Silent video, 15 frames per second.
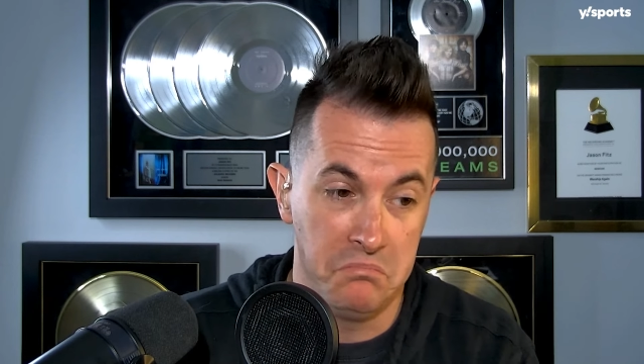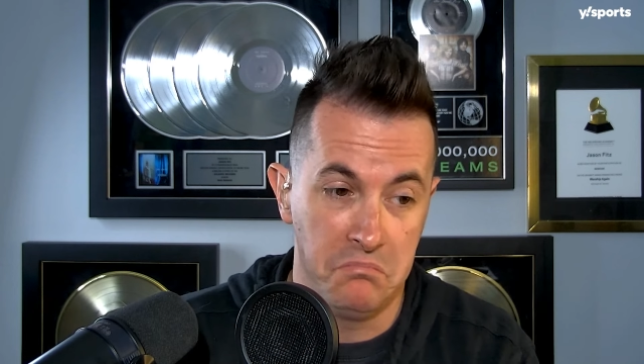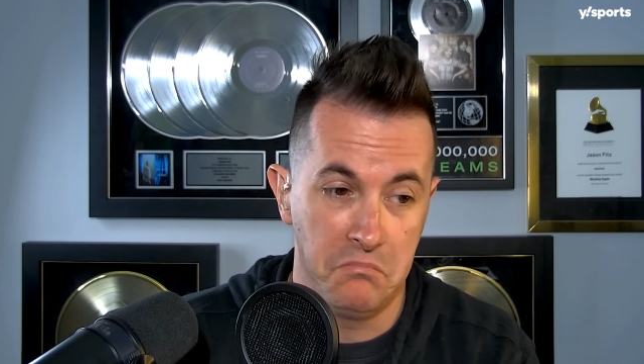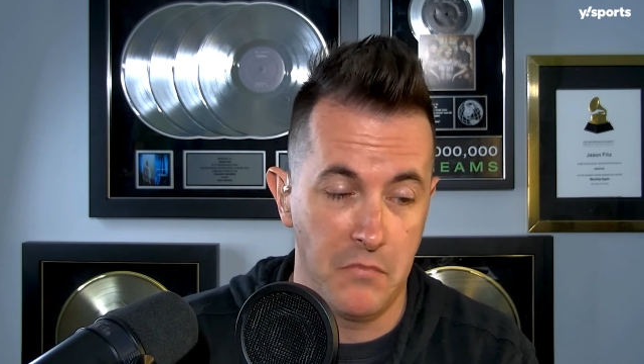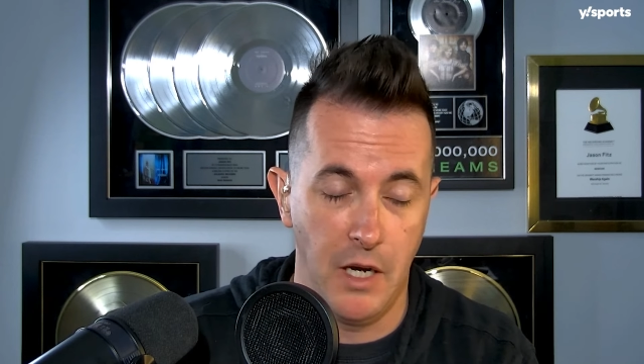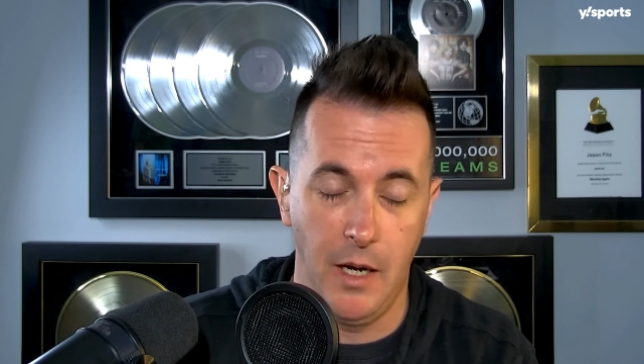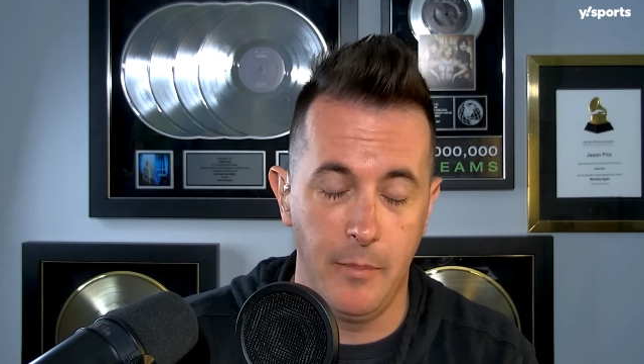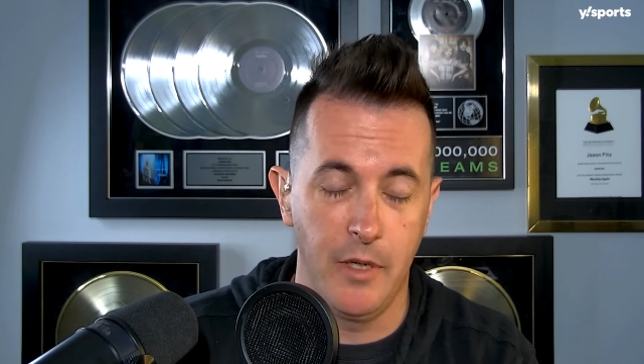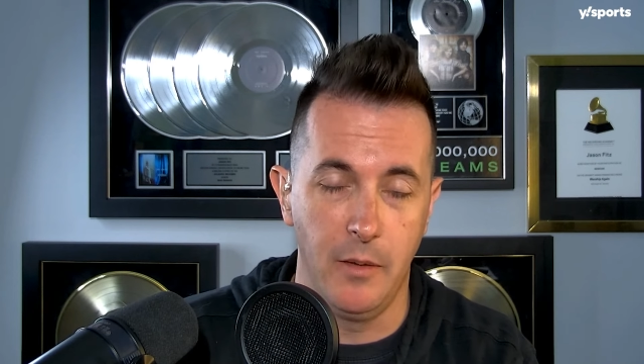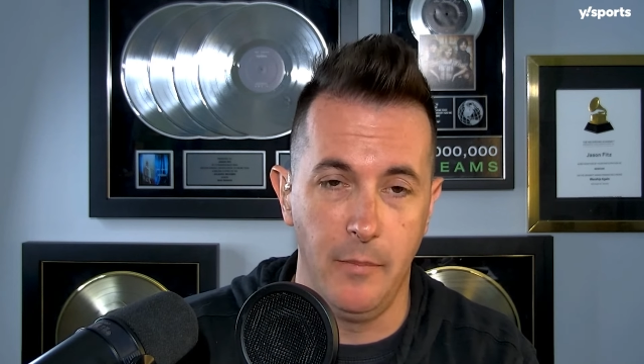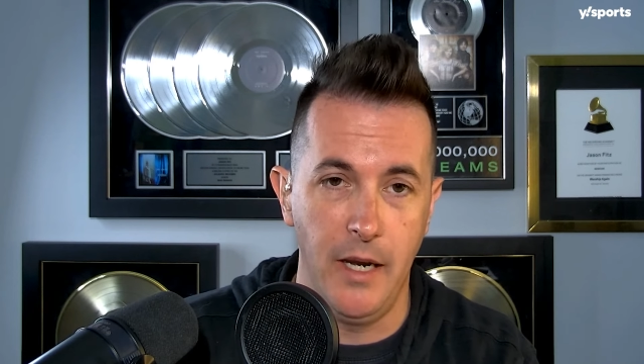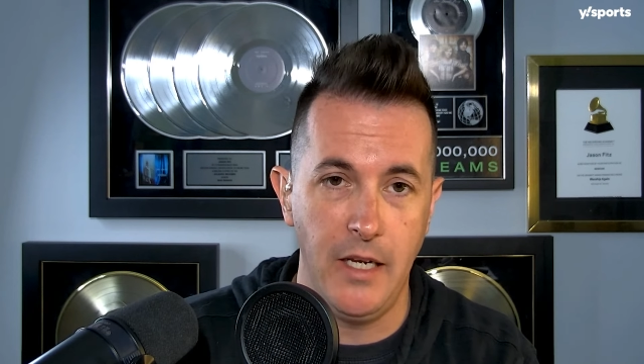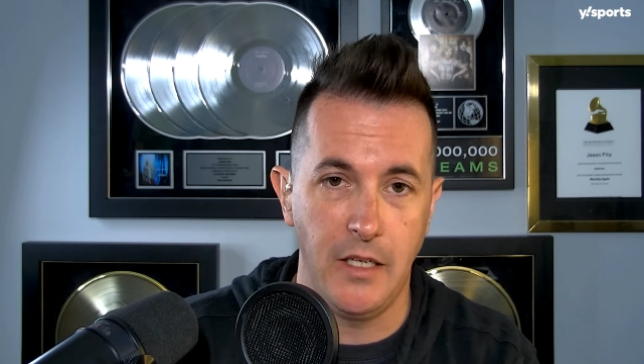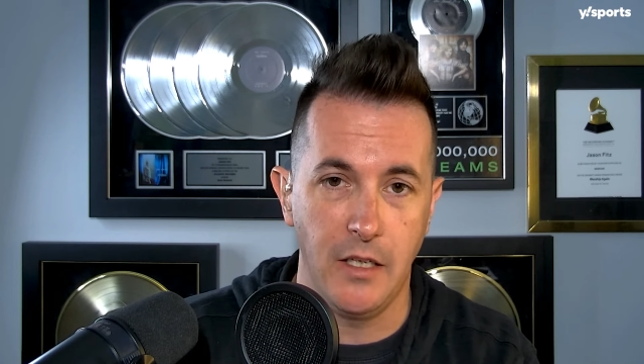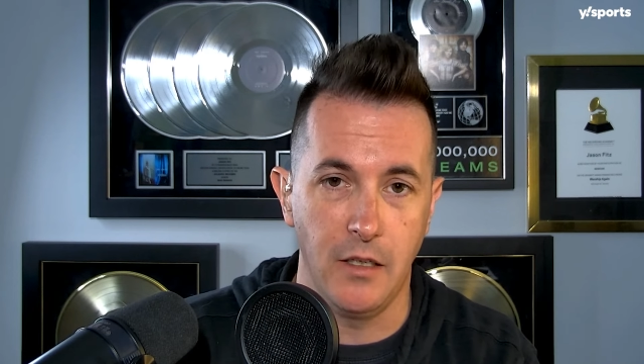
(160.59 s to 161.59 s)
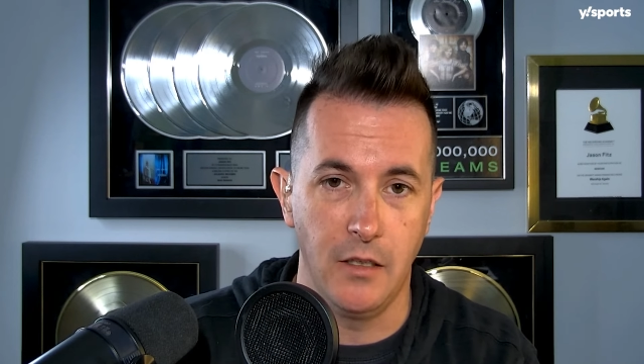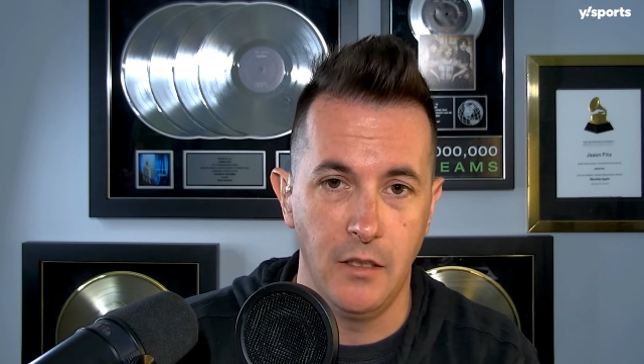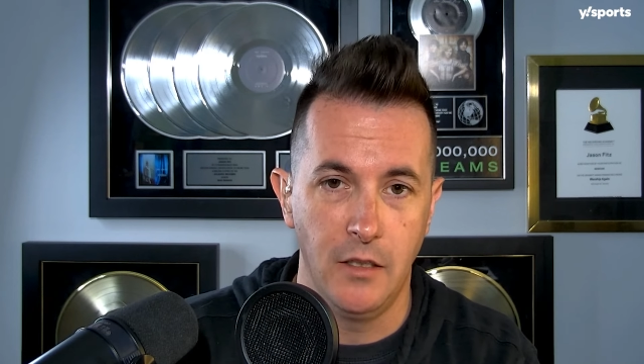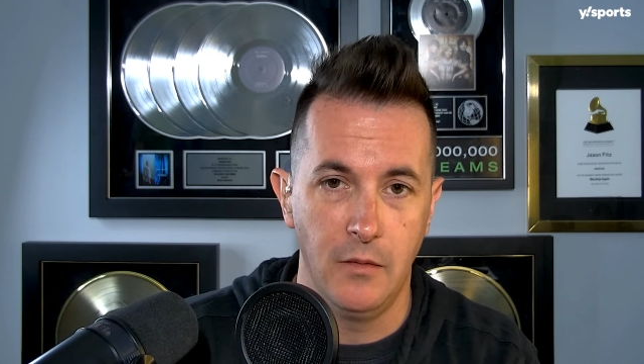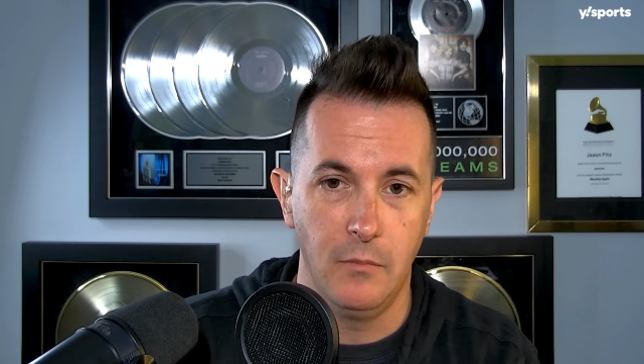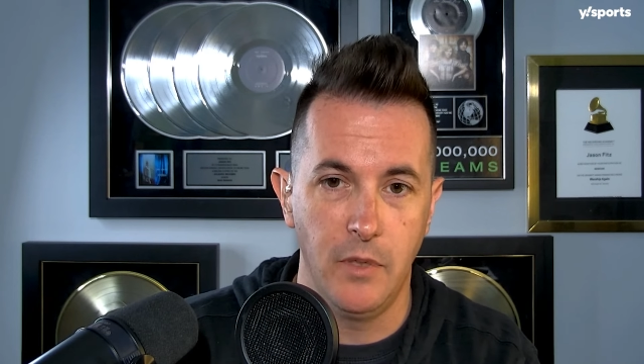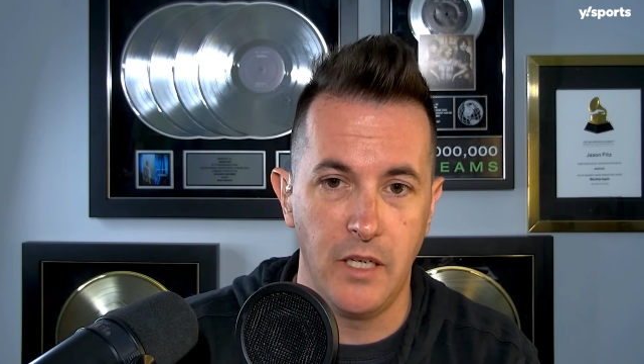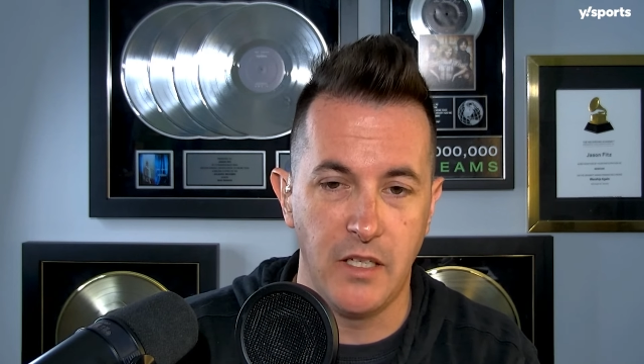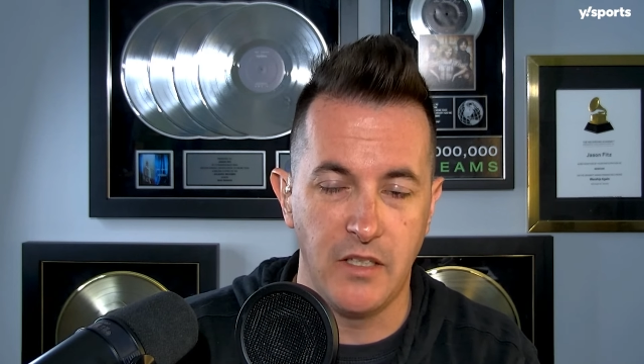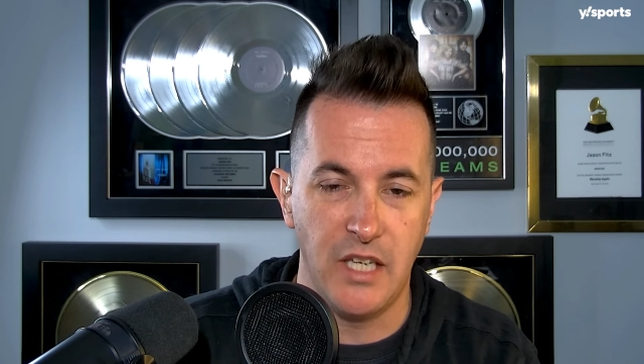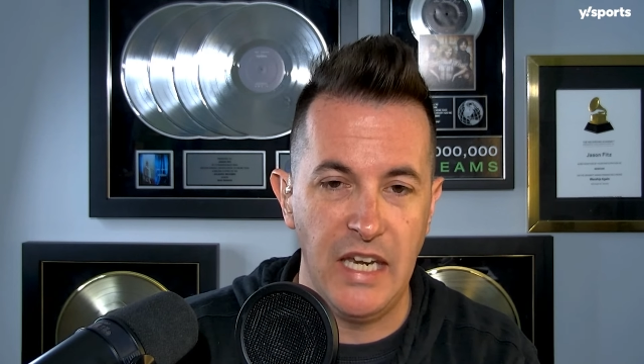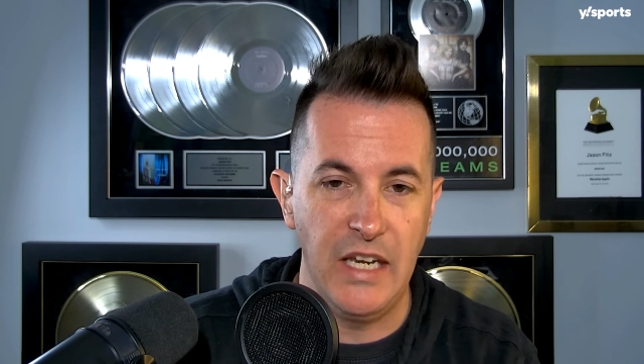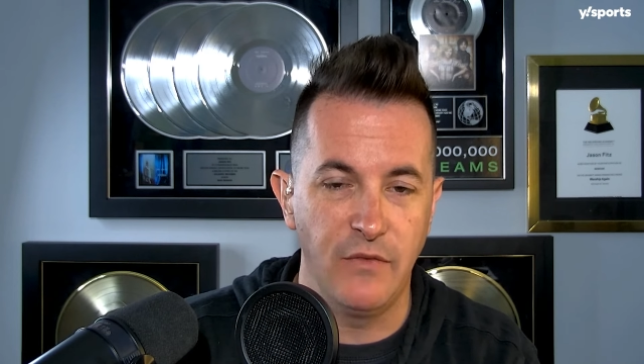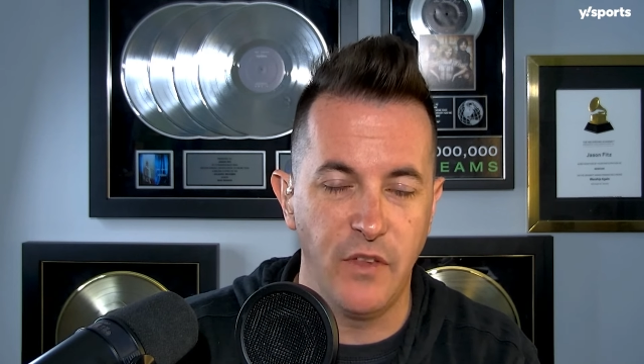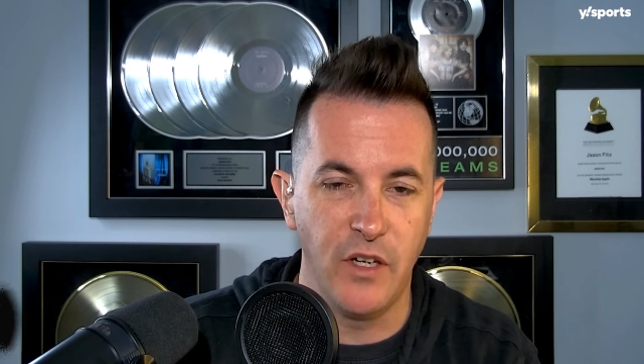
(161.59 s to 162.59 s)
I'm going to make it. Because
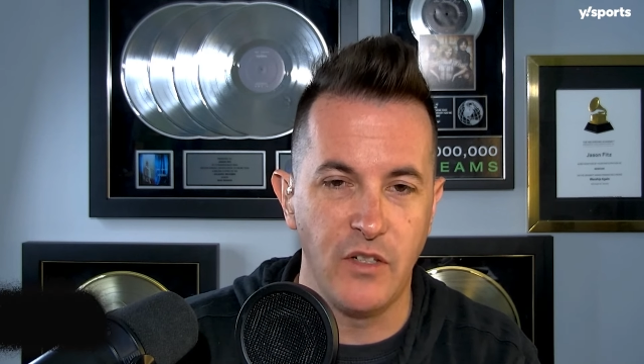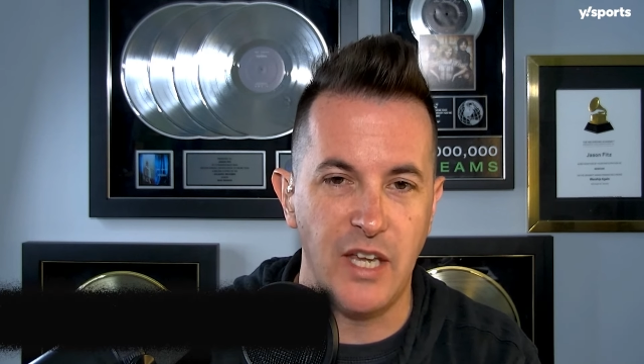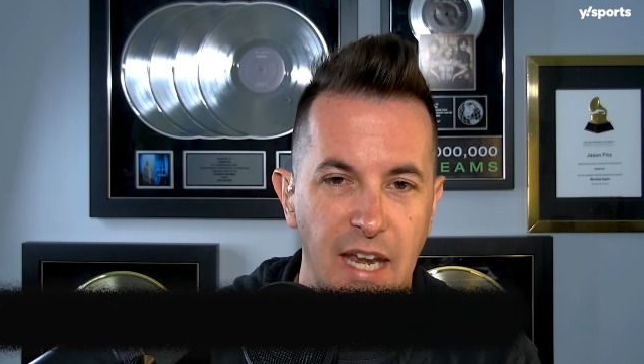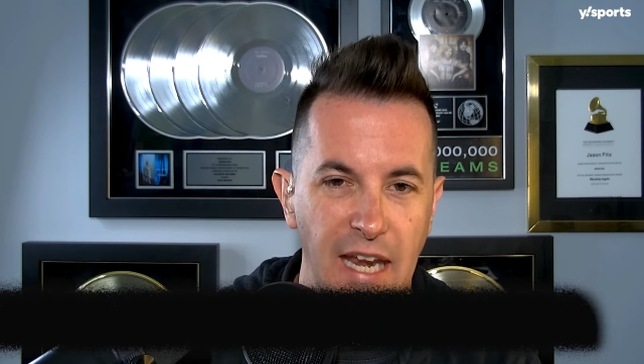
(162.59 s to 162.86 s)
if there's